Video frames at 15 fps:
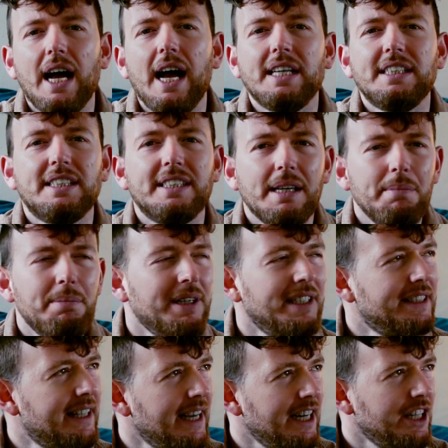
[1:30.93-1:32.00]
I simply
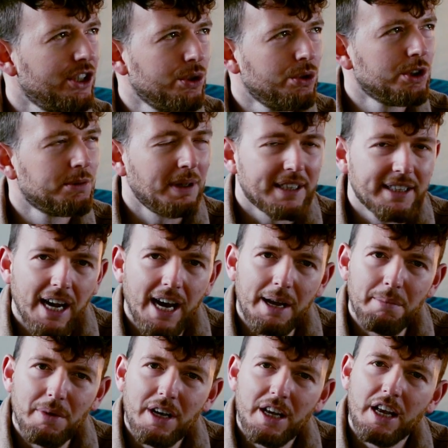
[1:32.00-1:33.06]
didn't use my
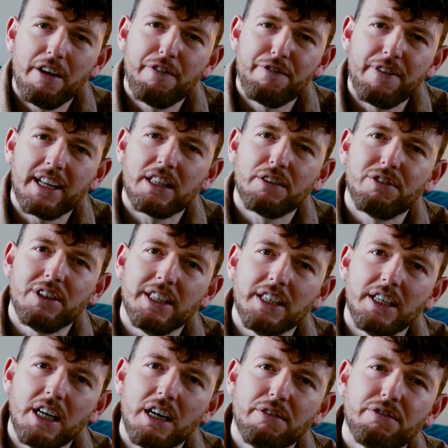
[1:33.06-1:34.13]
time effectively
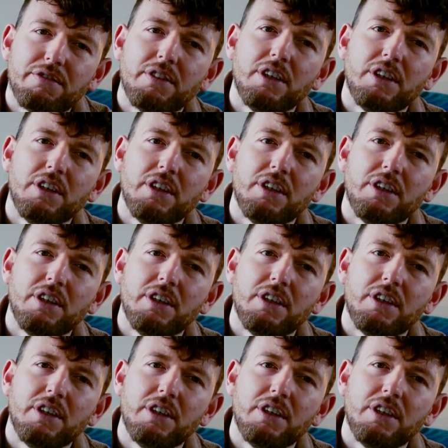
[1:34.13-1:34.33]
enough.